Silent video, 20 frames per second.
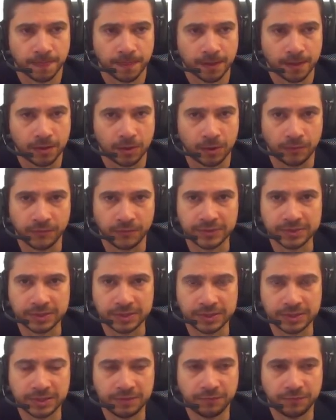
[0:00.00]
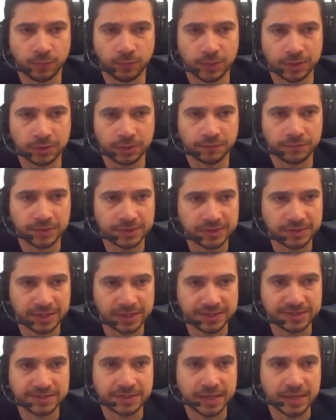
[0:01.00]
Obviously, if one of the
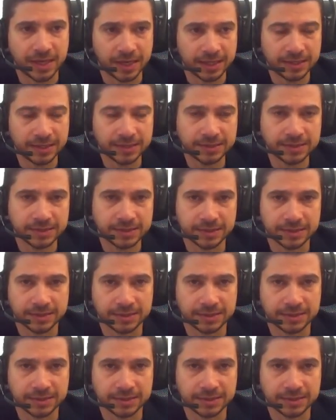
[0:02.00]
snakes dies